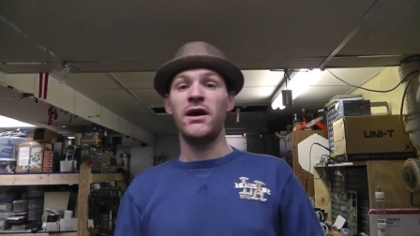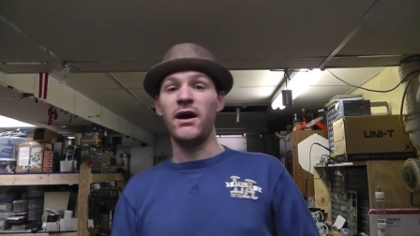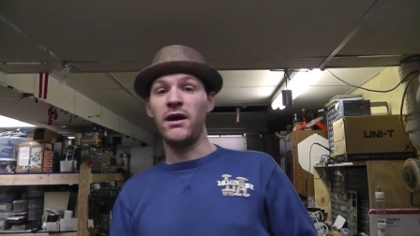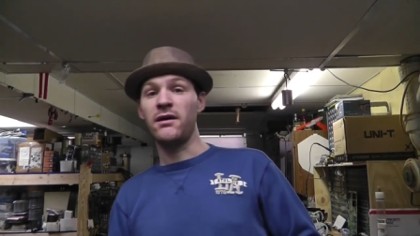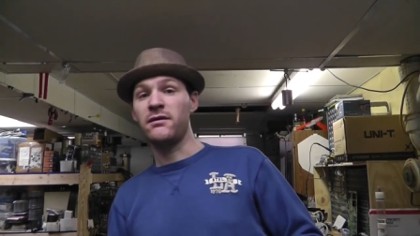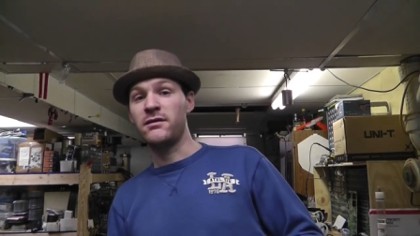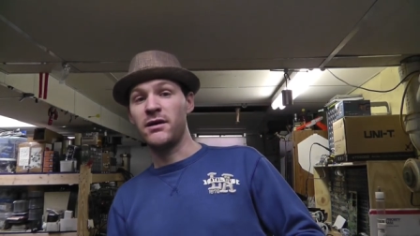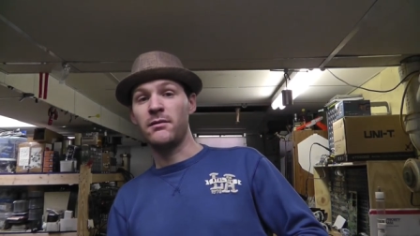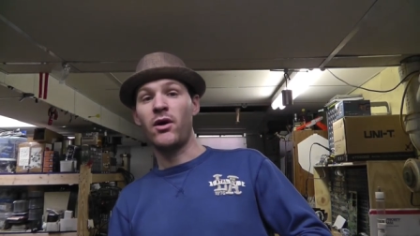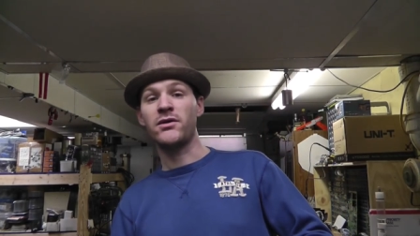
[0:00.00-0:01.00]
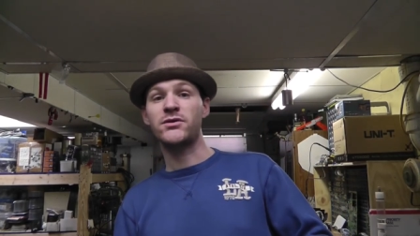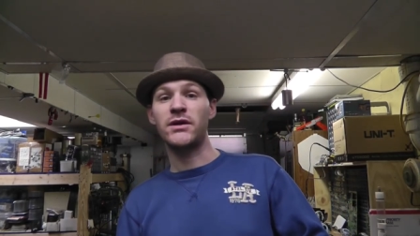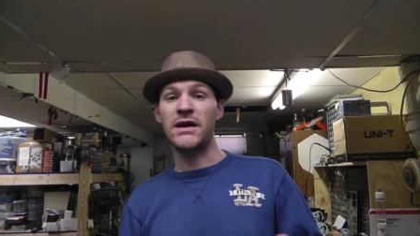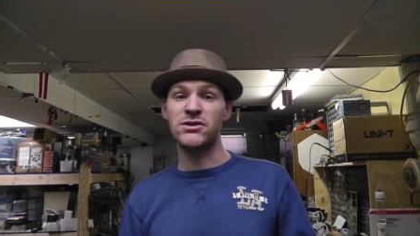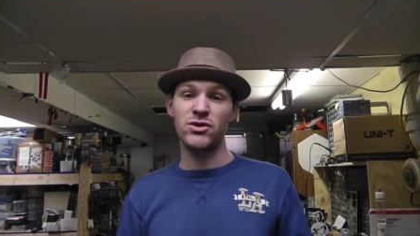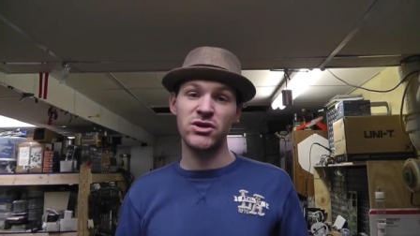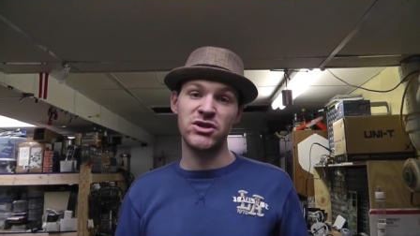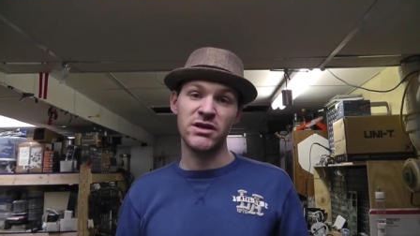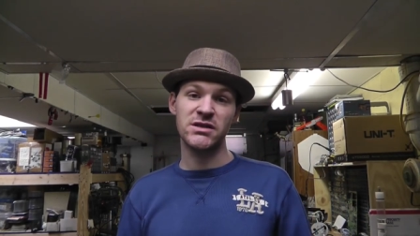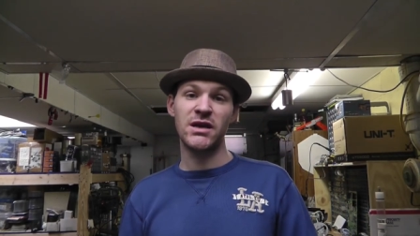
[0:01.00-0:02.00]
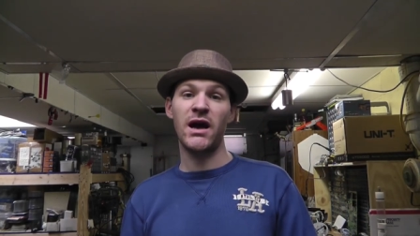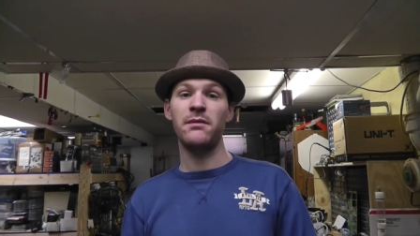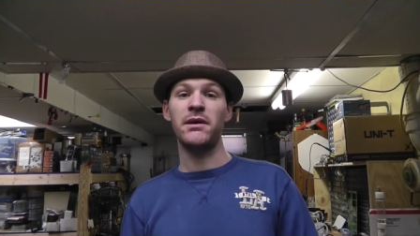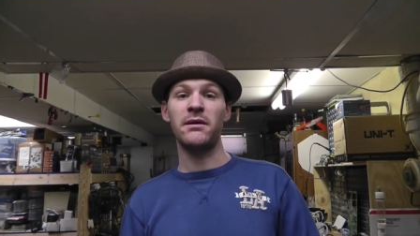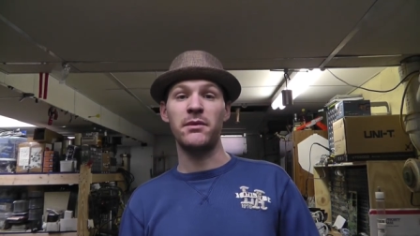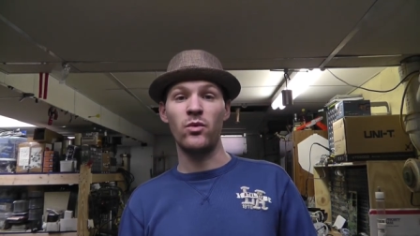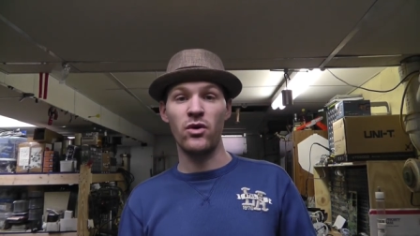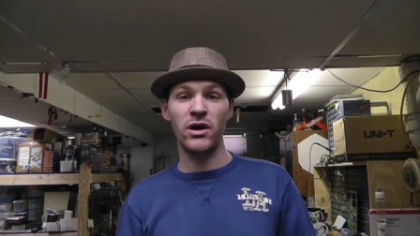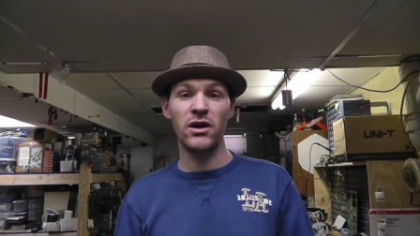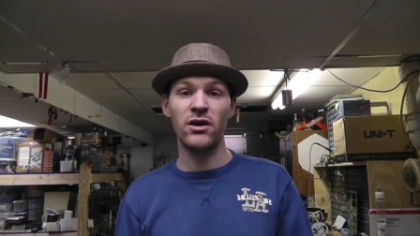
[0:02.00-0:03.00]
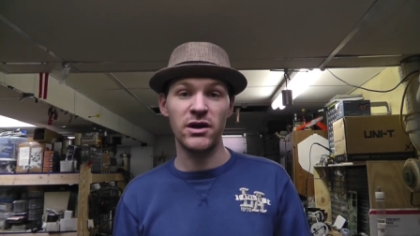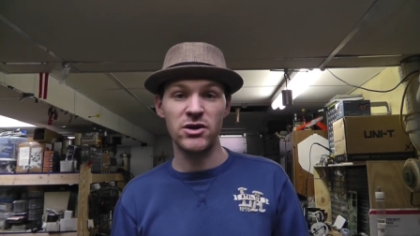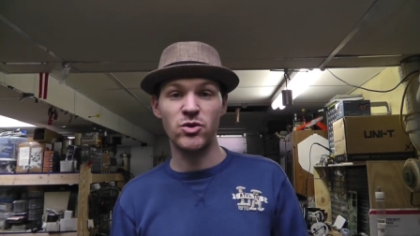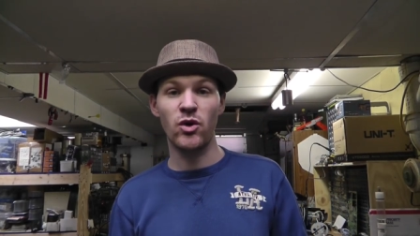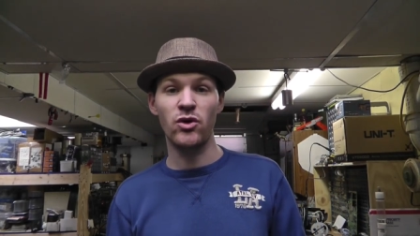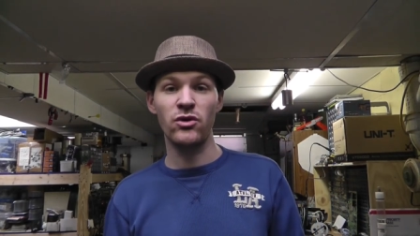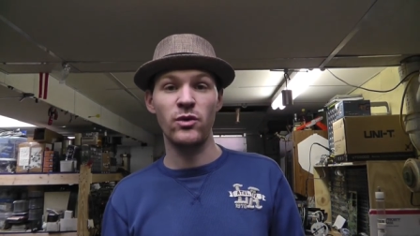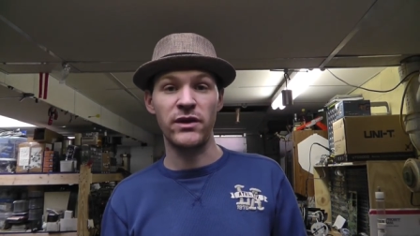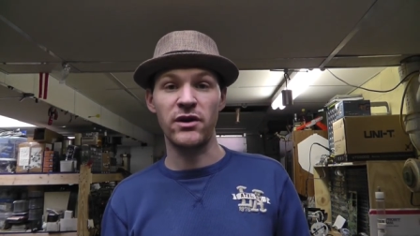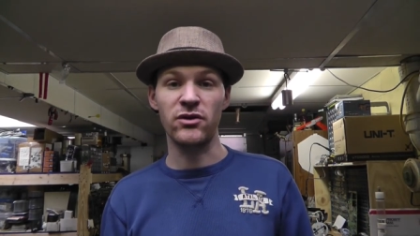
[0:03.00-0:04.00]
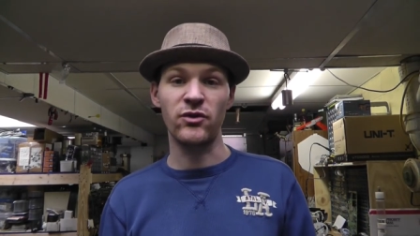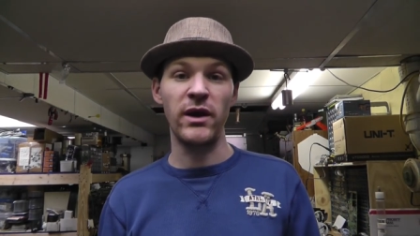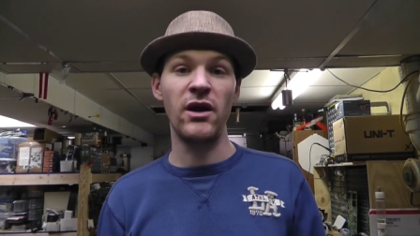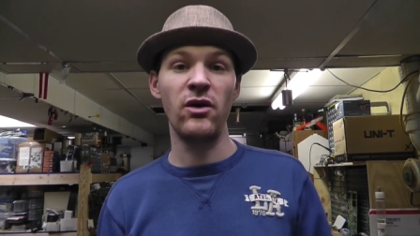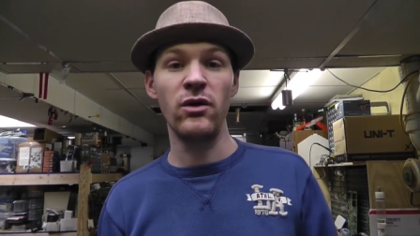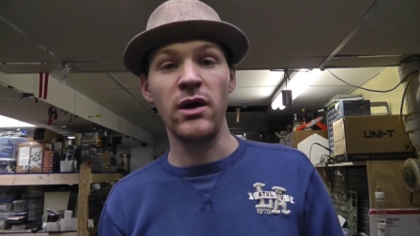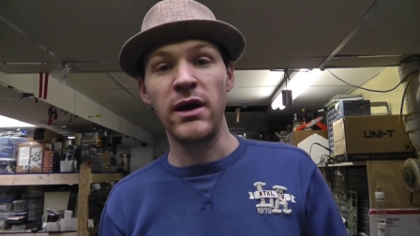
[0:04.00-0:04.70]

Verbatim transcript: and um, also allows you to adjust timing. I've been working on a controller with an Arduino